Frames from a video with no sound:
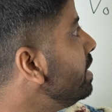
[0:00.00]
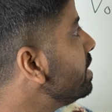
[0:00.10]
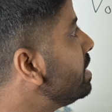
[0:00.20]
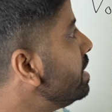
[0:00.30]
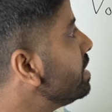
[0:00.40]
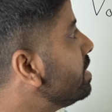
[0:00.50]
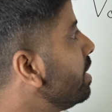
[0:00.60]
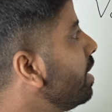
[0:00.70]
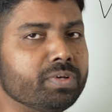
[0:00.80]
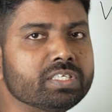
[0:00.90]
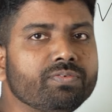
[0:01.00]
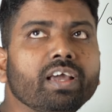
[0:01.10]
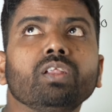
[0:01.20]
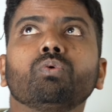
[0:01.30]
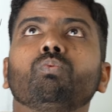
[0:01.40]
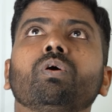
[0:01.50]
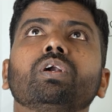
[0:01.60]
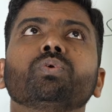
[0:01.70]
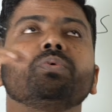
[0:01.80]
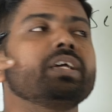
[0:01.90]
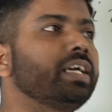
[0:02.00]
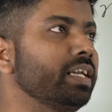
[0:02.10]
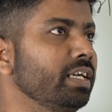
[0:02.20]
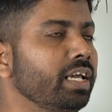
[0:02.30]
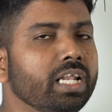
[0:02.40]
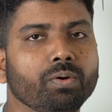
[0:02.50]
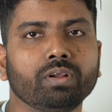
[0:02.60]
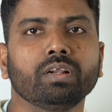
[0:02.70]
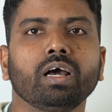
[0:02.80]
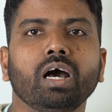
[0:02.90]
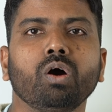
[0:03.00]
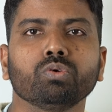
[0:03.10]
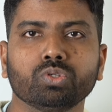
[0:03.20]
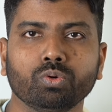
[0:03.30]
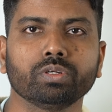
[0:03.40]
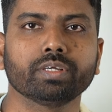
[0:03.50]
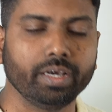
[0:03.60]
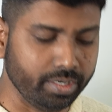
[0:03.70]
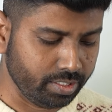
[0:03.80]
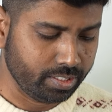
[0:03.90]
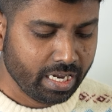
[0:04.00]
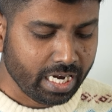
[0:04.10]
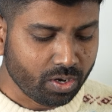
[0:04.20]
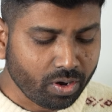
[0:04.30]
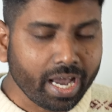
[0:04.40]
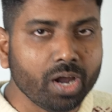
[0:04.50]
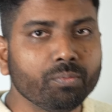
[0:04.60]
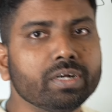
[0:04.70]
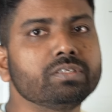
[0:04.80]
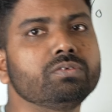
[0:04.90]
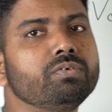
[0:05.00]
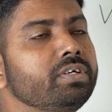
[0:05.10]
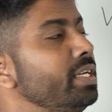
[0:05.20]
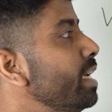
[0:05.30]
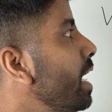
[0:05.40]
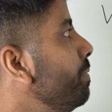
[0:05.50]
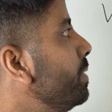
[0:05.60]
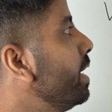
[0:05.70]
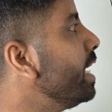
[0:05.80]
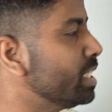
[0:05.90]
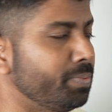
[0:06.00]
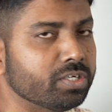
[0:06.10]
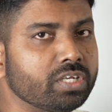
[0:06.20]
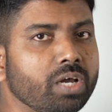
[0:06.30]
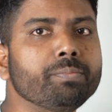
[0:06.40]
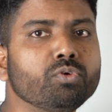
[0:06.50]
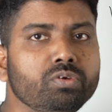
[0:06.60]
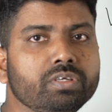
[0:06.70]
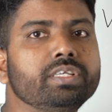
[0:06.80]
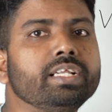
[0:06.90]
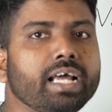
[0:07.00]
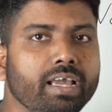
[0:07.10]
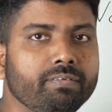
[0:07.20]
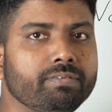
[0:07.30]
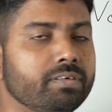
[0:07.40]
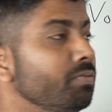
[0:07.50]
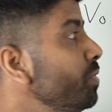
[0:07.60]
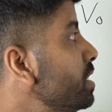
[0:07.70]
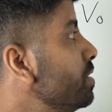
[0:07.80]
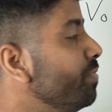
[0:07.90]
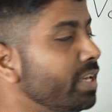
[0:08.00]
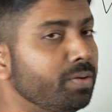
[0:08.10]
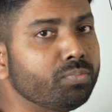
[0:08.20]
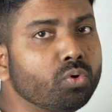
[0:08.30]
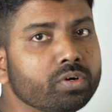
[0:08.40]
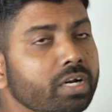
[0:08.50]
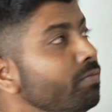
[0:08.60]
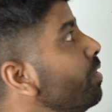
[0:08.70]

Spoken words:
this is the RMS value what we are getting in our household current. Now, I want to derive the expression. I'm going to derive, which is very important